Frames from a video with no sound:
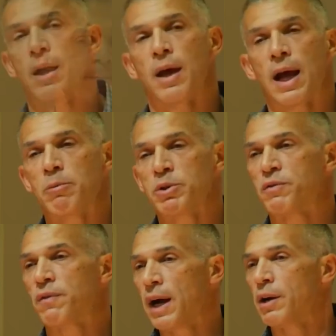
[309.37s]
And I was
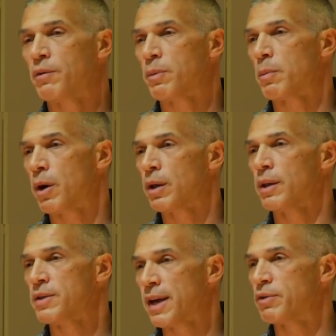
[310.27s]
fired from
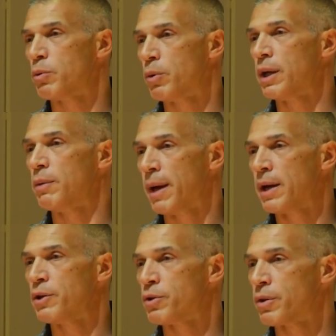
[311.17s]
Marlins after winning
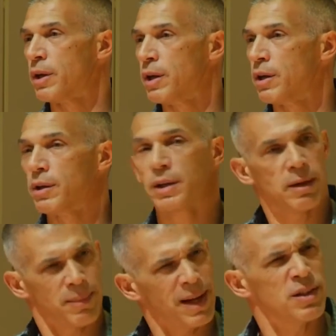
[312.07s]
Manager of the Year.
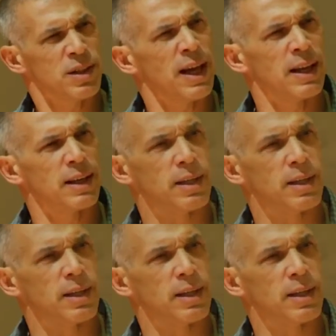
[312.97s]
Now imagine that.